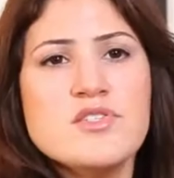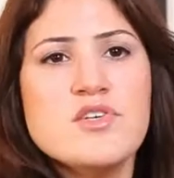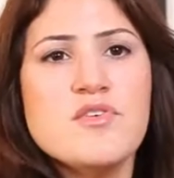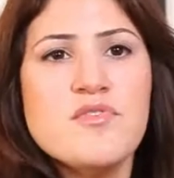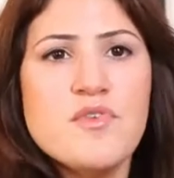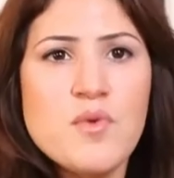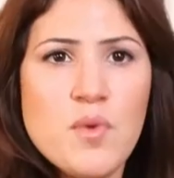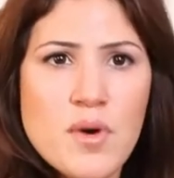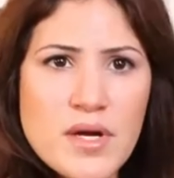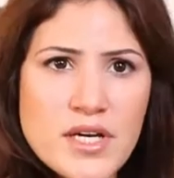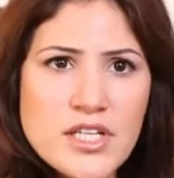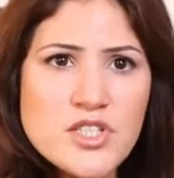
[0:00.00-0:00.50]
So if
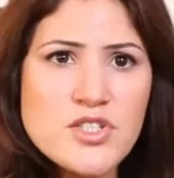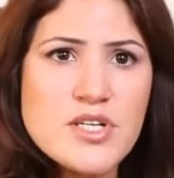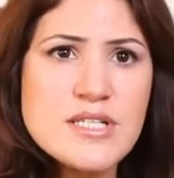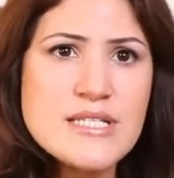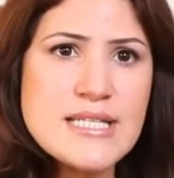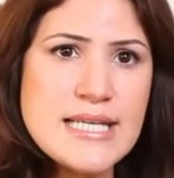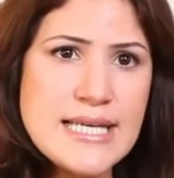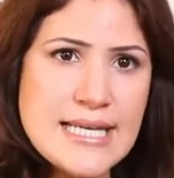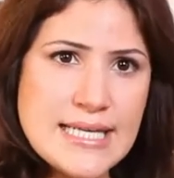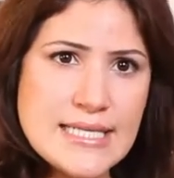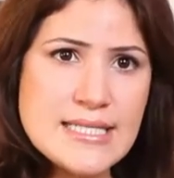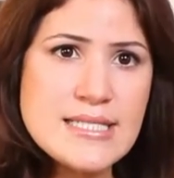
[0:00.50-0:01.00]
you want to dress
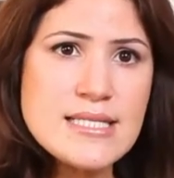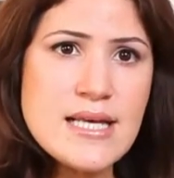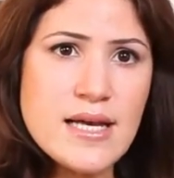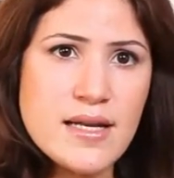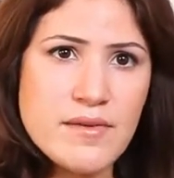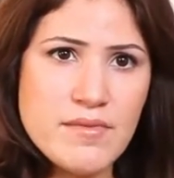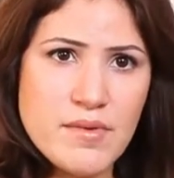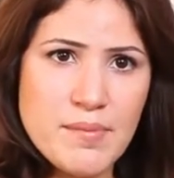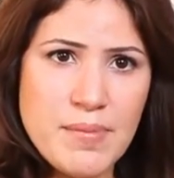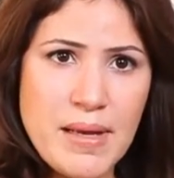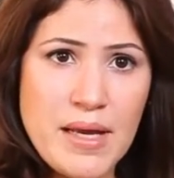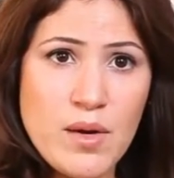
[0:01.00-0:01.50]
the inside
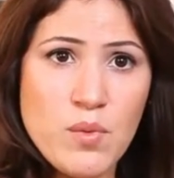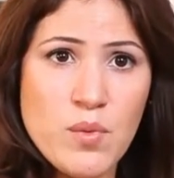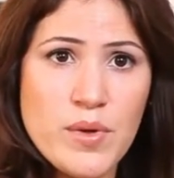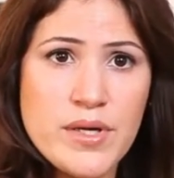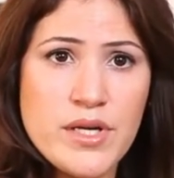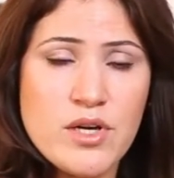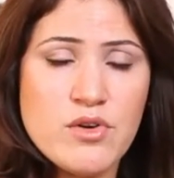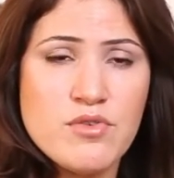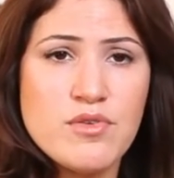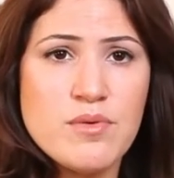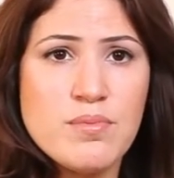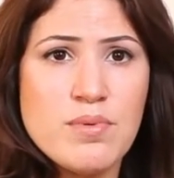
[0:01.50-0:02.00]
of a bay
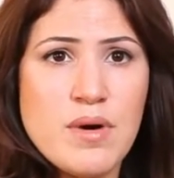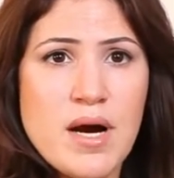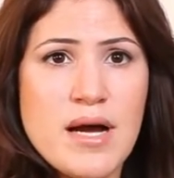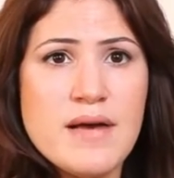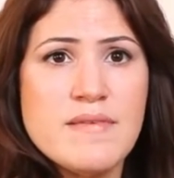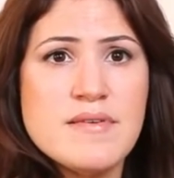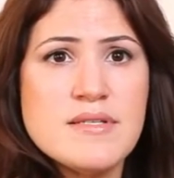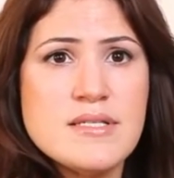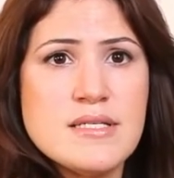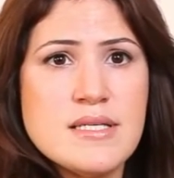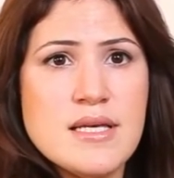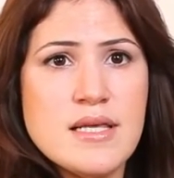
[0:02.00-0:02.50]
window for
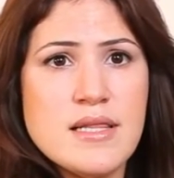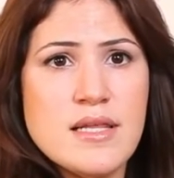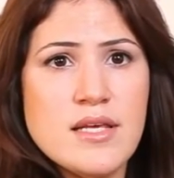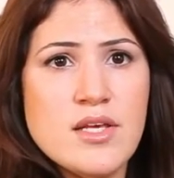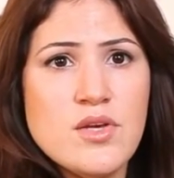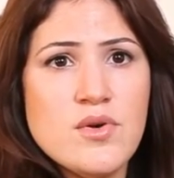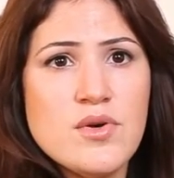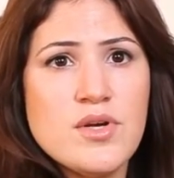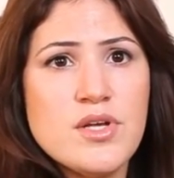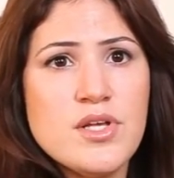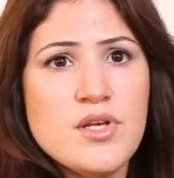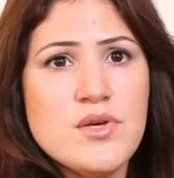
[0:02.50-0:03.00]
privacy, then
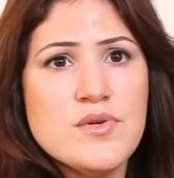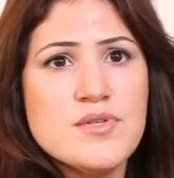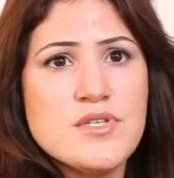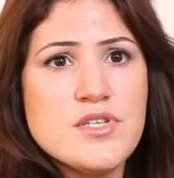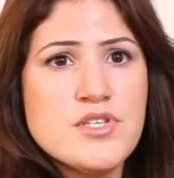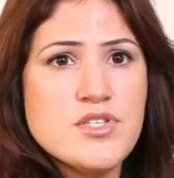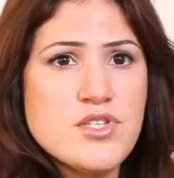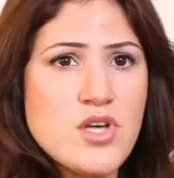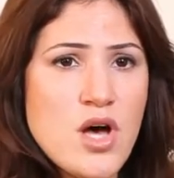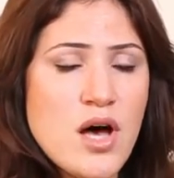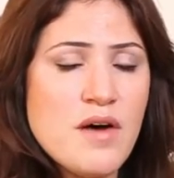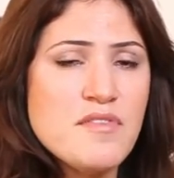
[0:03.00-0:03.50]
you can use a
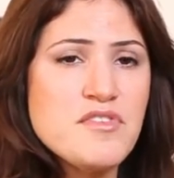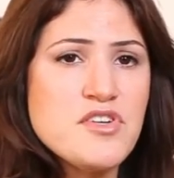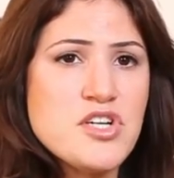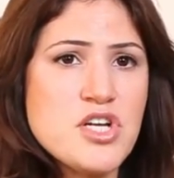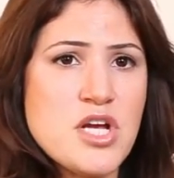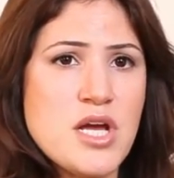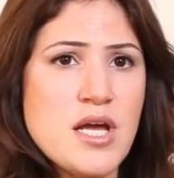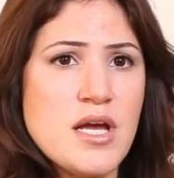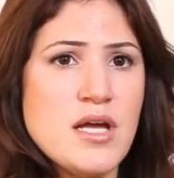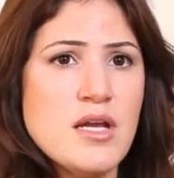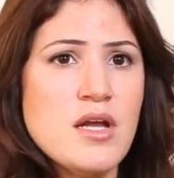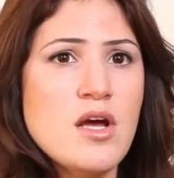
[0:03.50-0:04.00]
soft
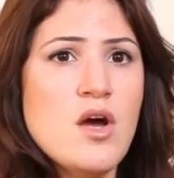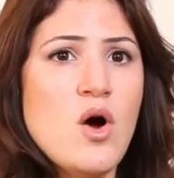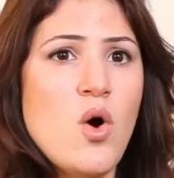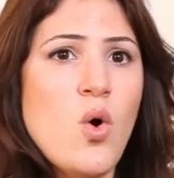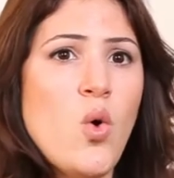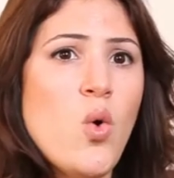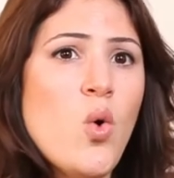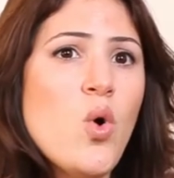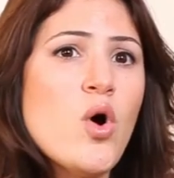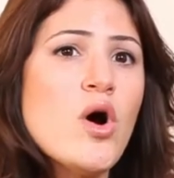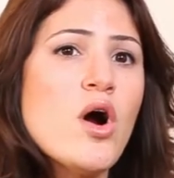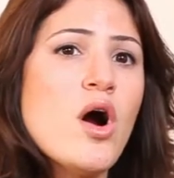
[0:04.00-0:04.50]
shade
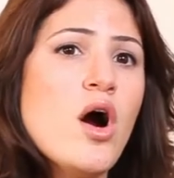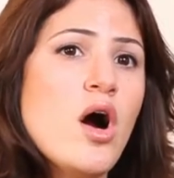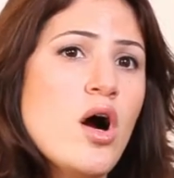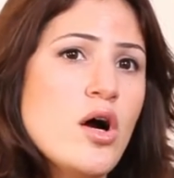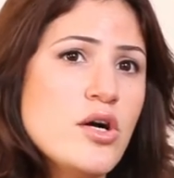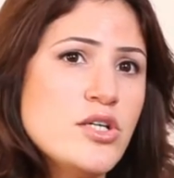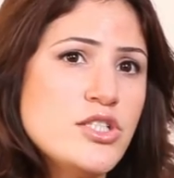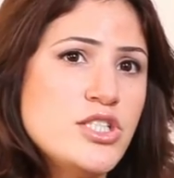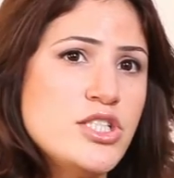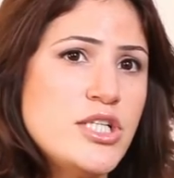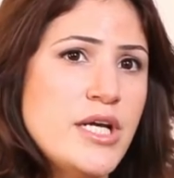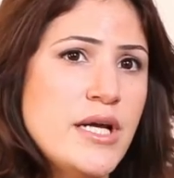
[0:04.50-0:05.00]
or a
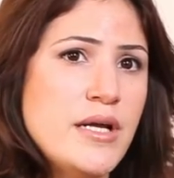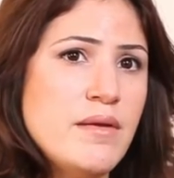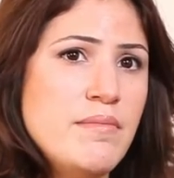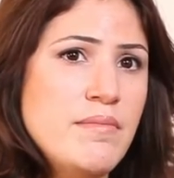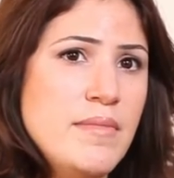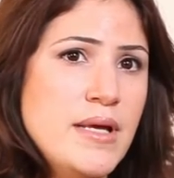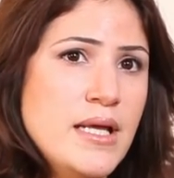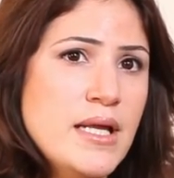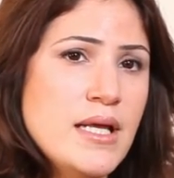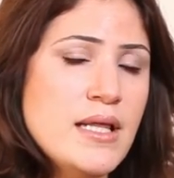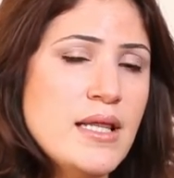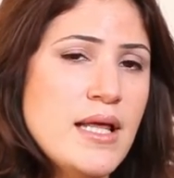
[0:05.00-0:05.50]
hard shade,
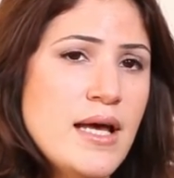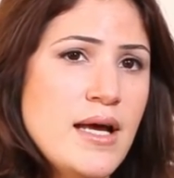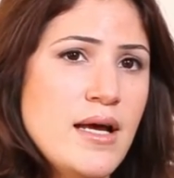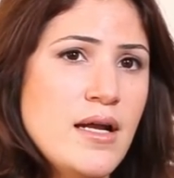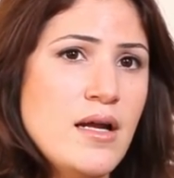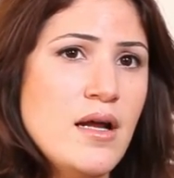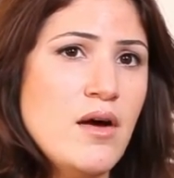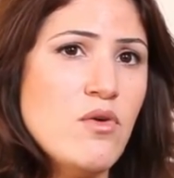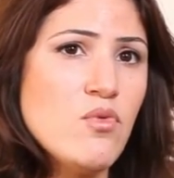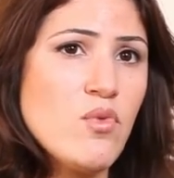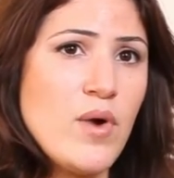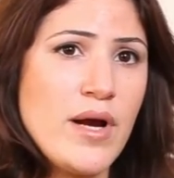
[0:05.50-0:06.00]
meaning
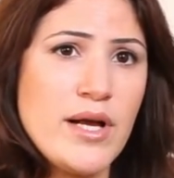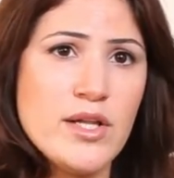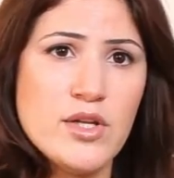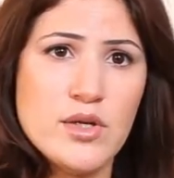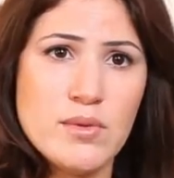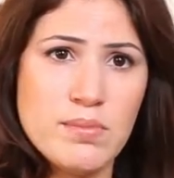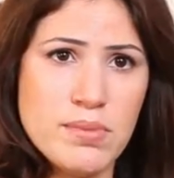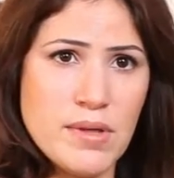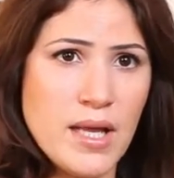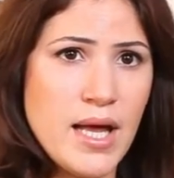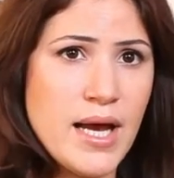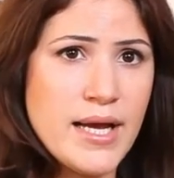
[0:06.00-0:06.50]
that a
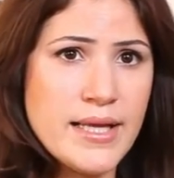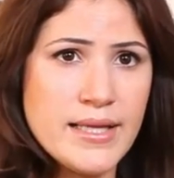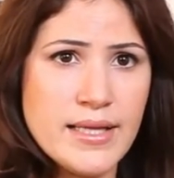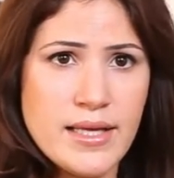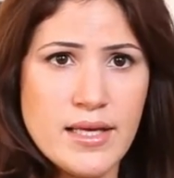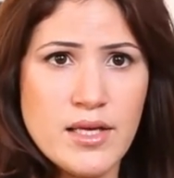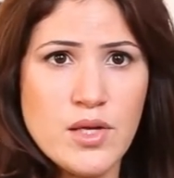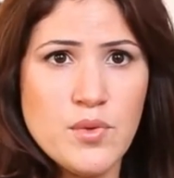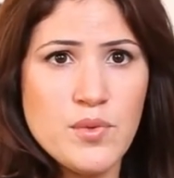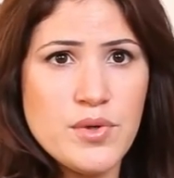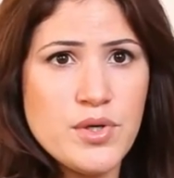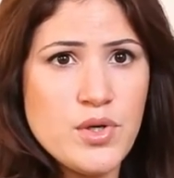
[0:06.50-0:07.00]
regular blind
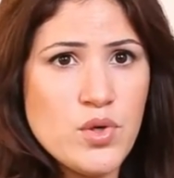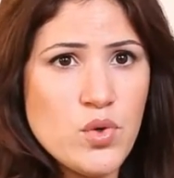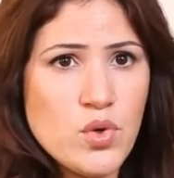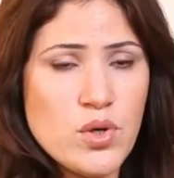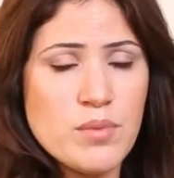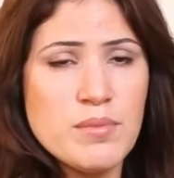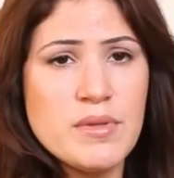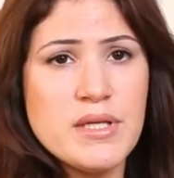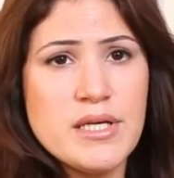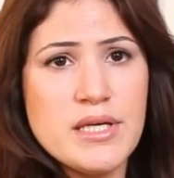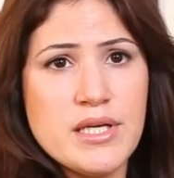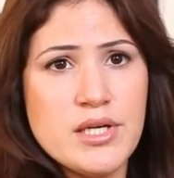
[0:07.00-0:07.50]
that you would
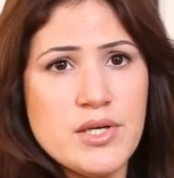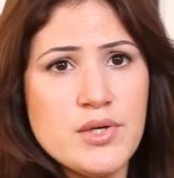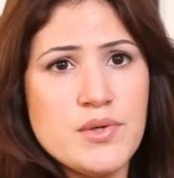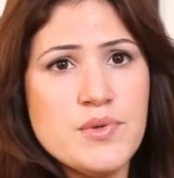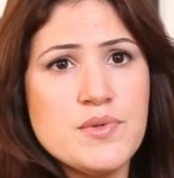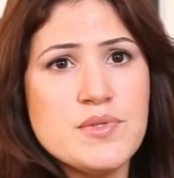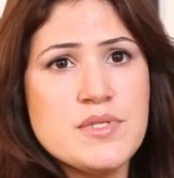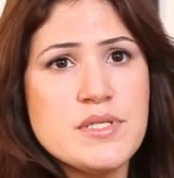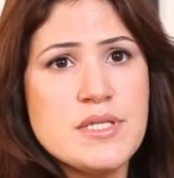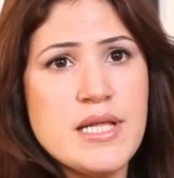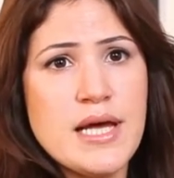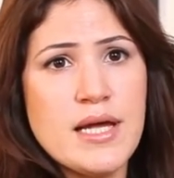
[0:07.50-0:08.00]
normally
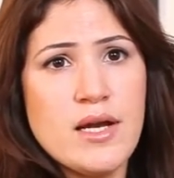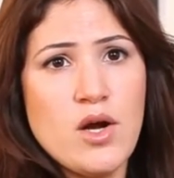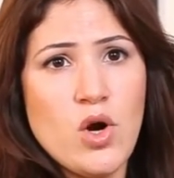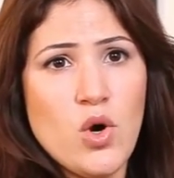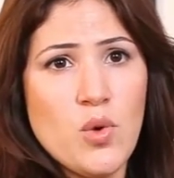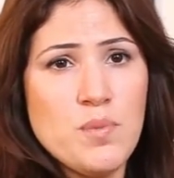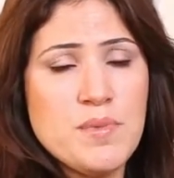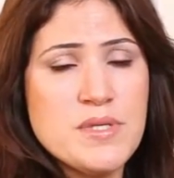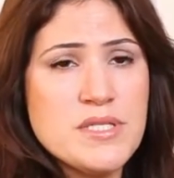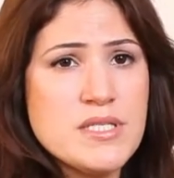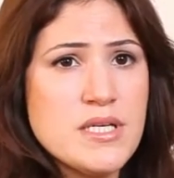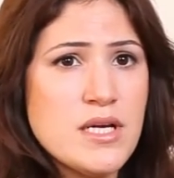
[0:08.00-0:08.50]
use that
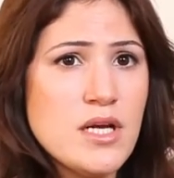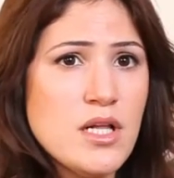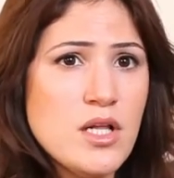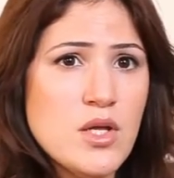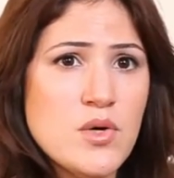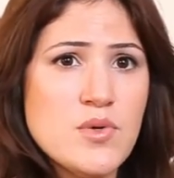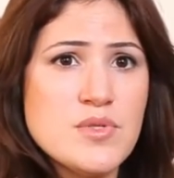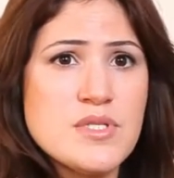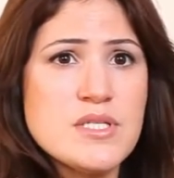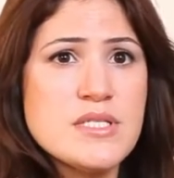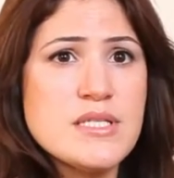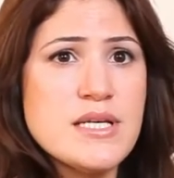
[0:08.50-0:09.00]
opens and
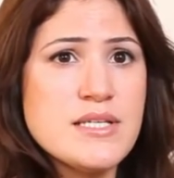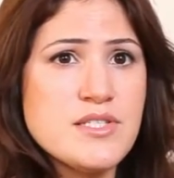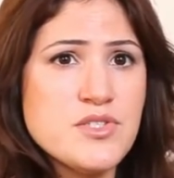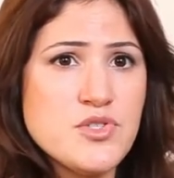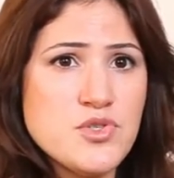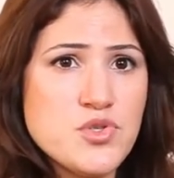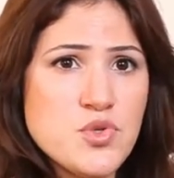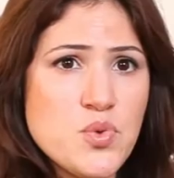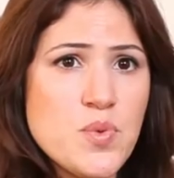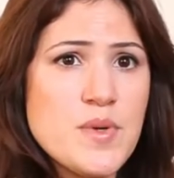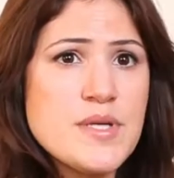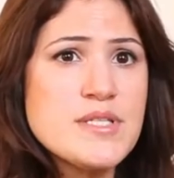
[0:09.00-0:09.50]
closes as
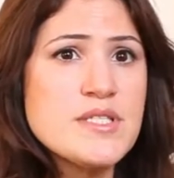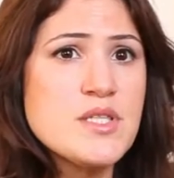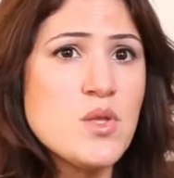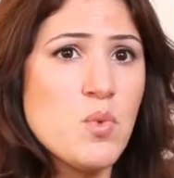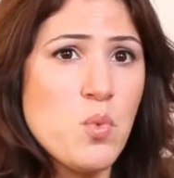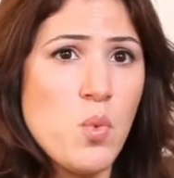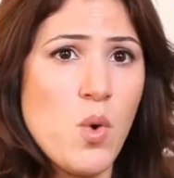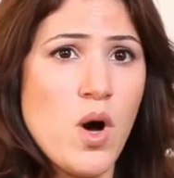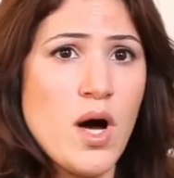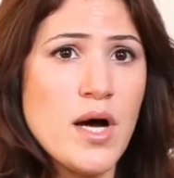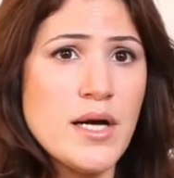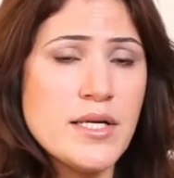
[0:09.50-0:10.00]
you twist the
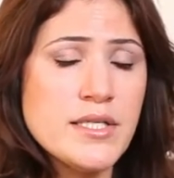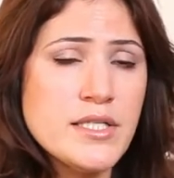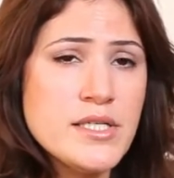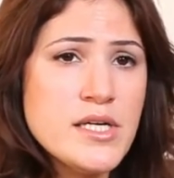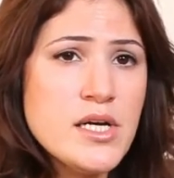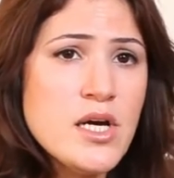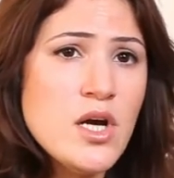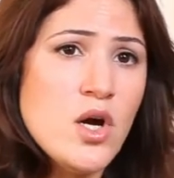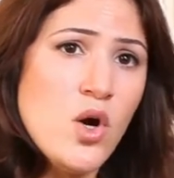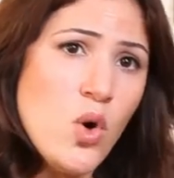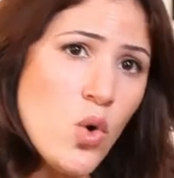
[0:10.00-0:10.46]
wand,